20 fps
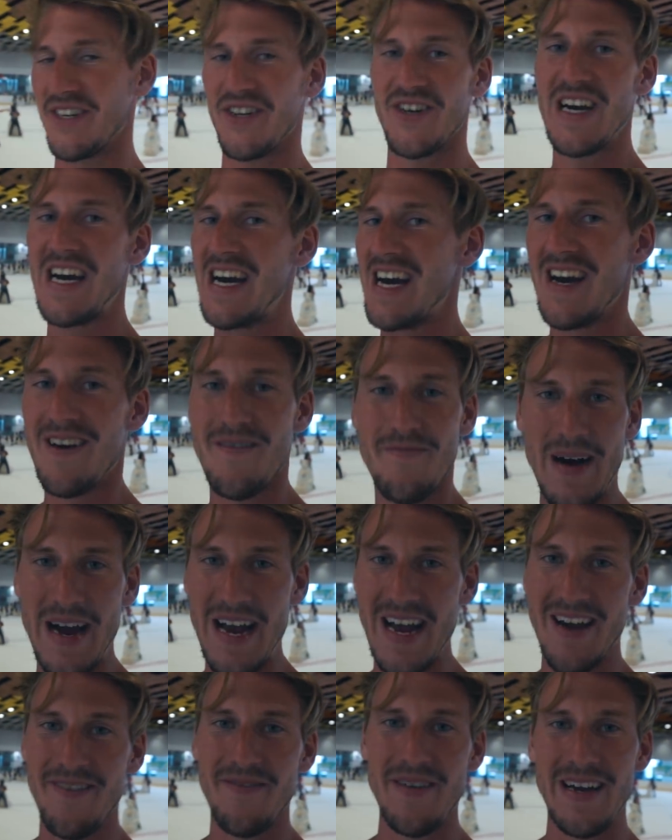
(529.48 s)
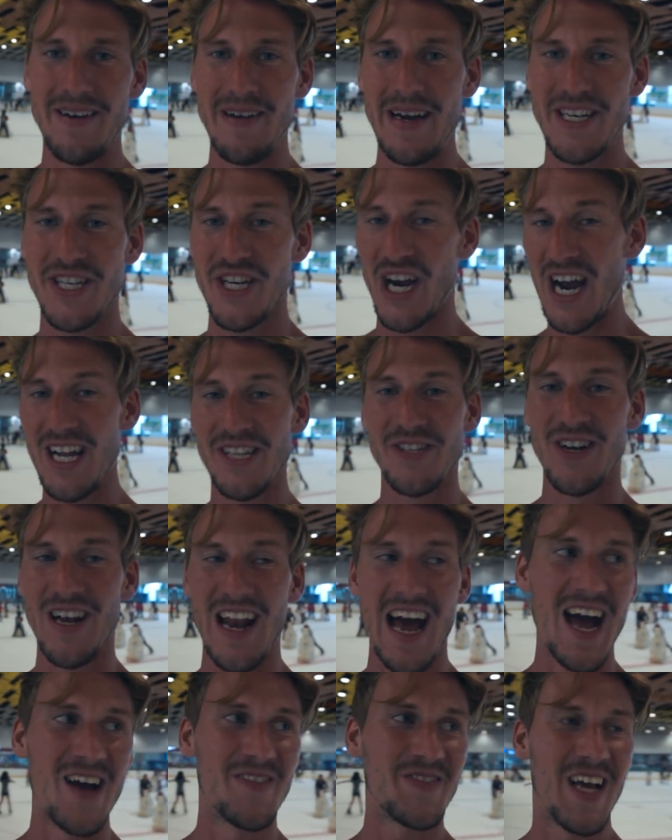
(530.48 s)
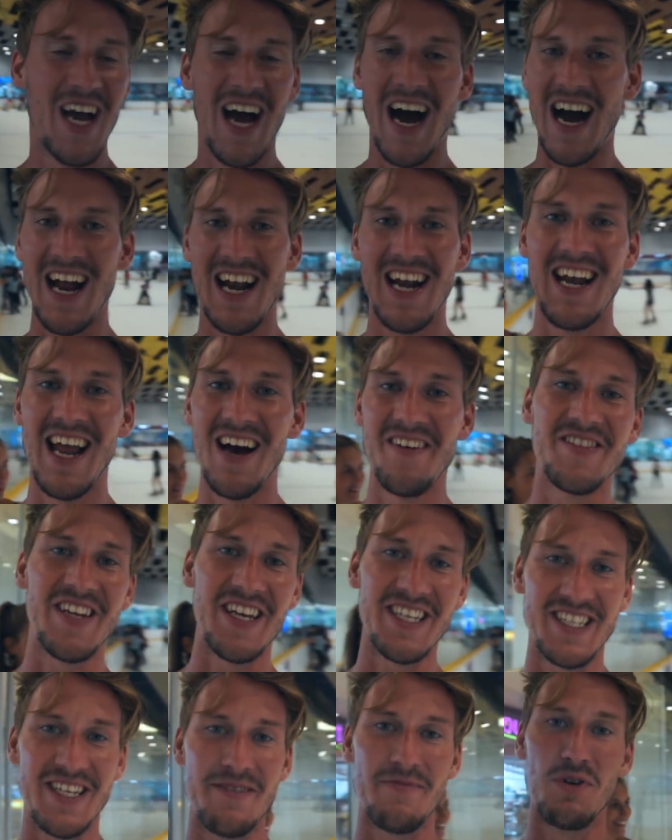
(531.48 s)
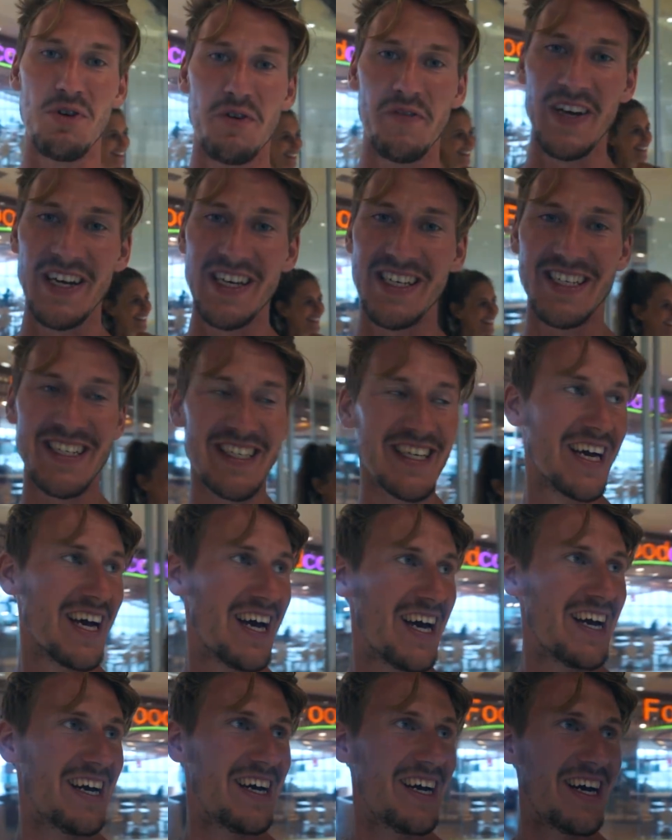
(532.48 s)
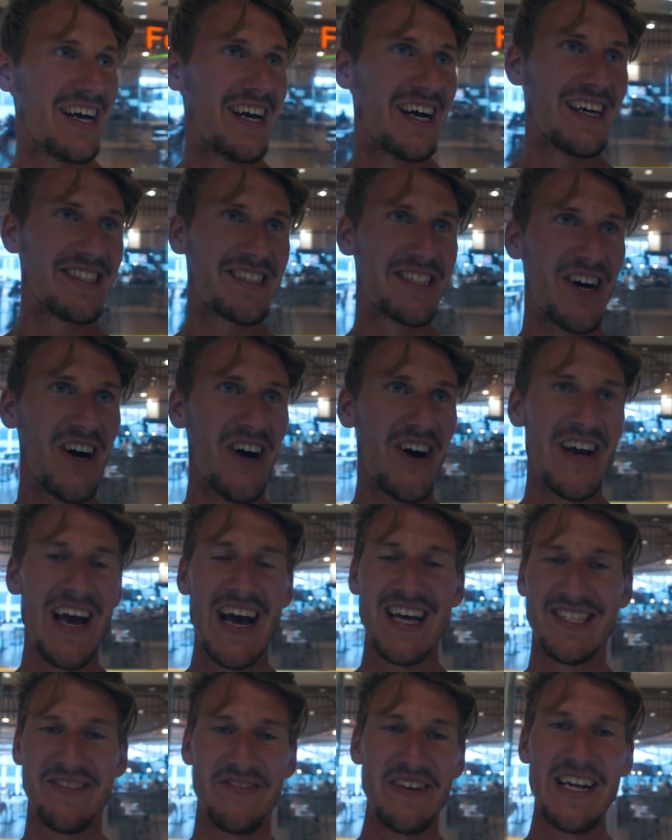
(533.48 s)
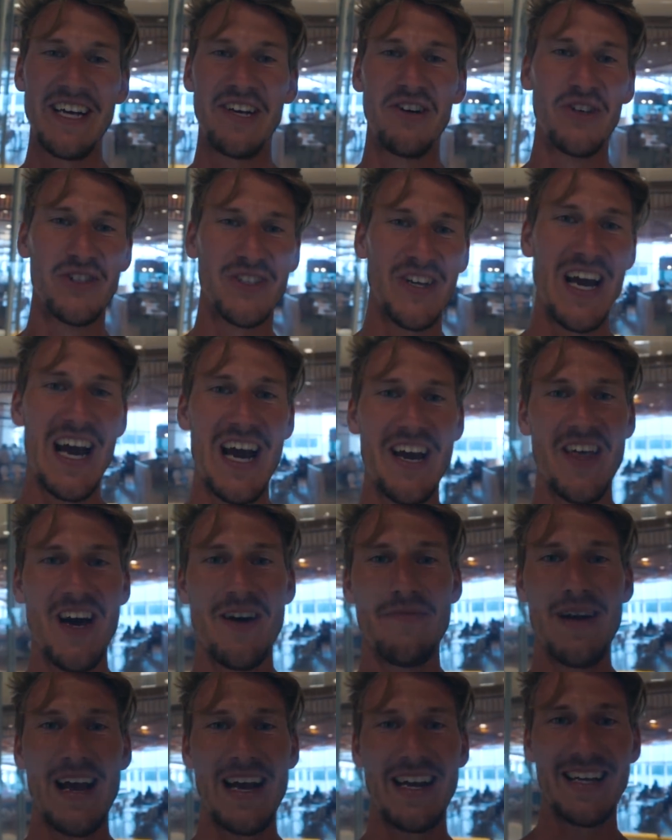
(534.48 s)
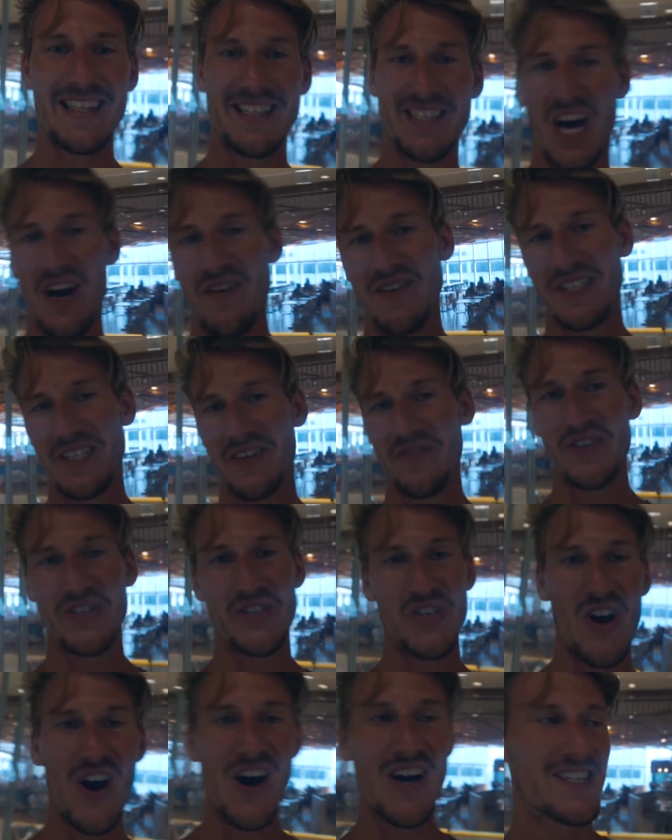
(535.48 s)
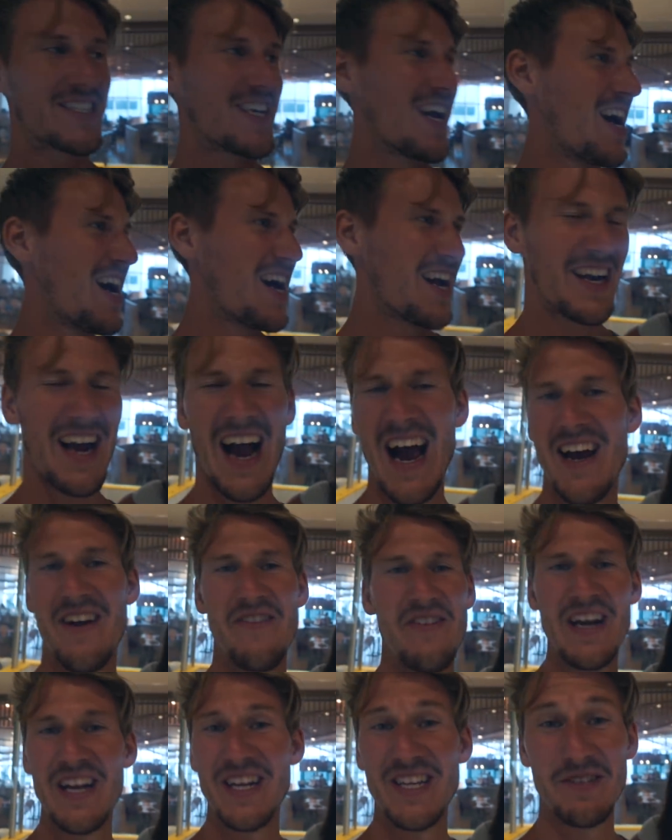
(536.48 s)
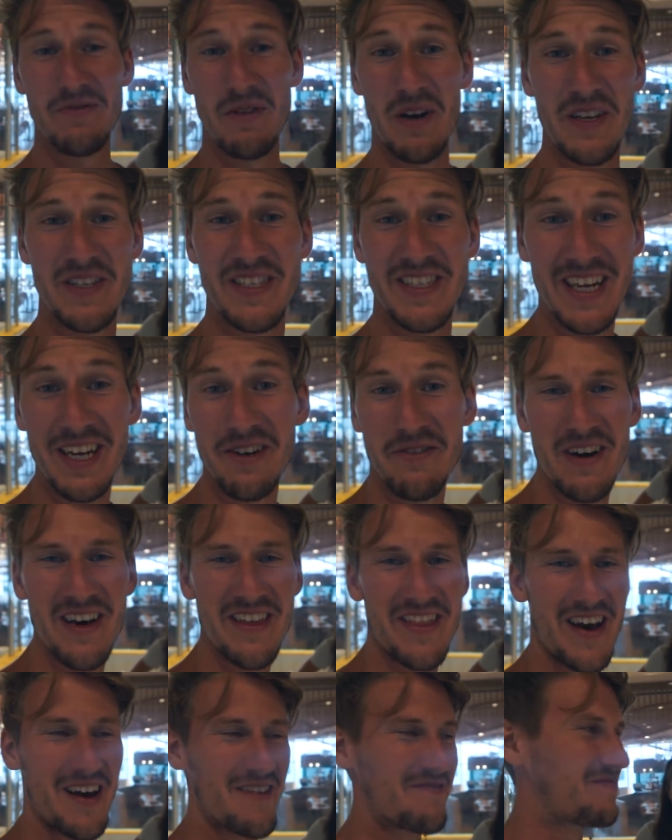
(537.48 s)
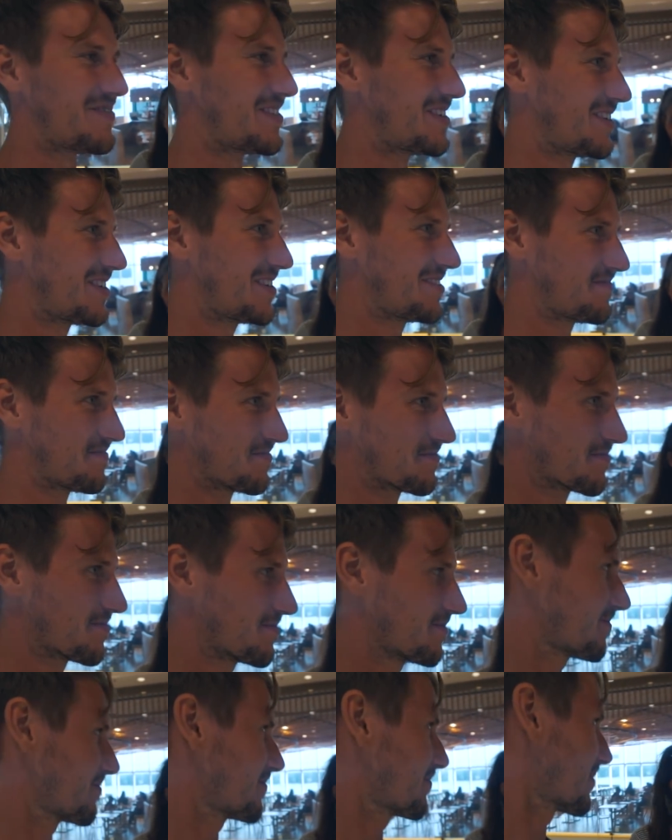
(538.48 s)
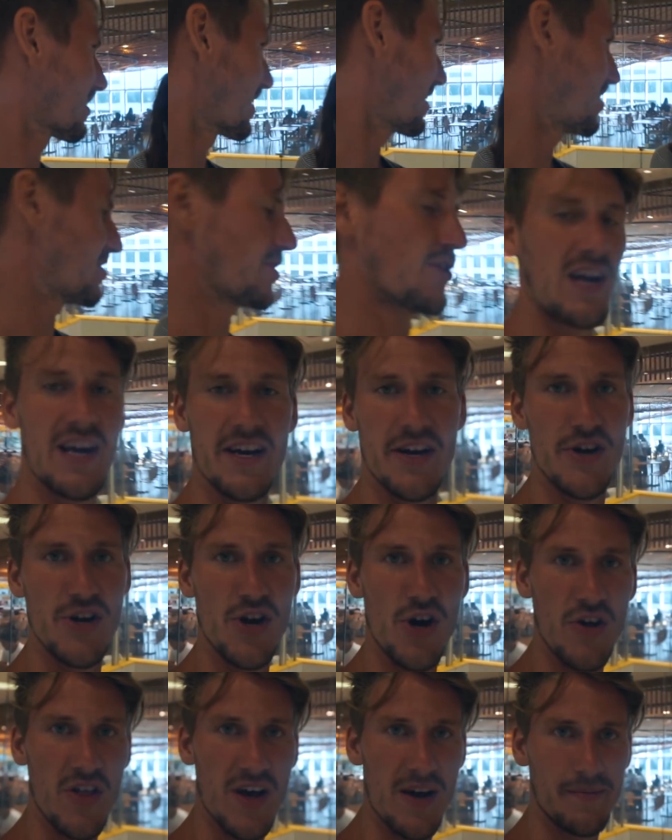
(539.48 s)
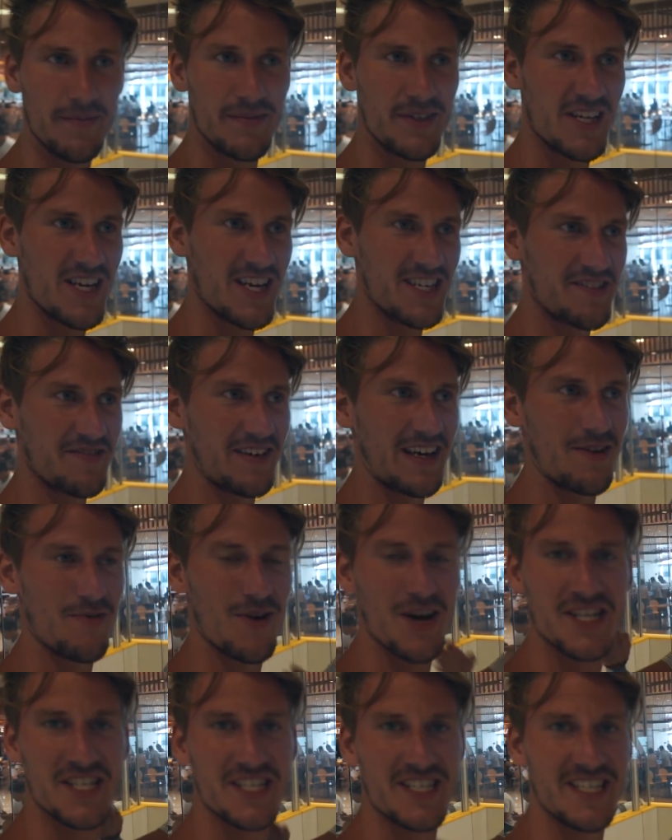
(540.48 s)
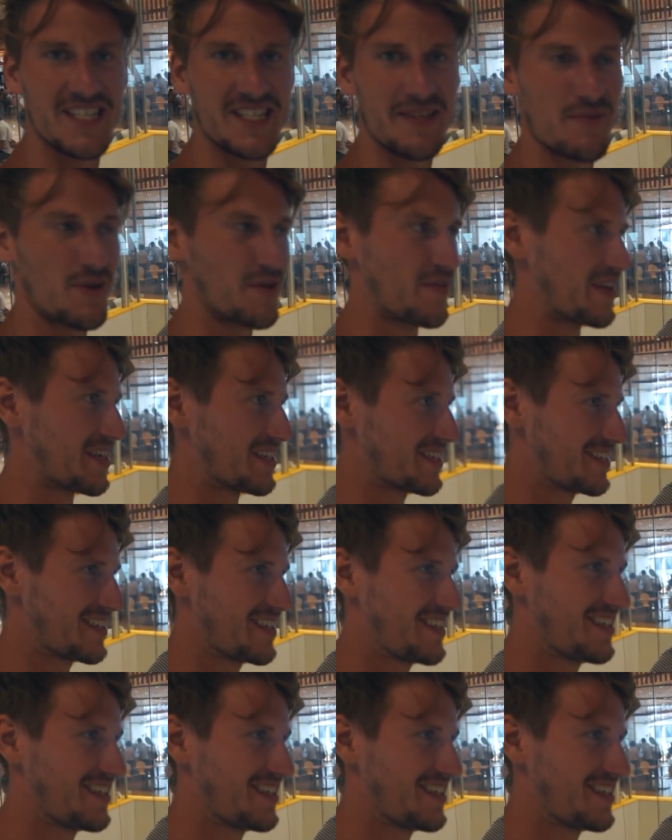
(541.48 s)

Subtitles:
to my childhood life. I love Disney movies. So yeah, it's really cool to hear them, like it's covers of the songs. I really just want to sing with them. Julia don't know them. She doesn't really watch Disney movies.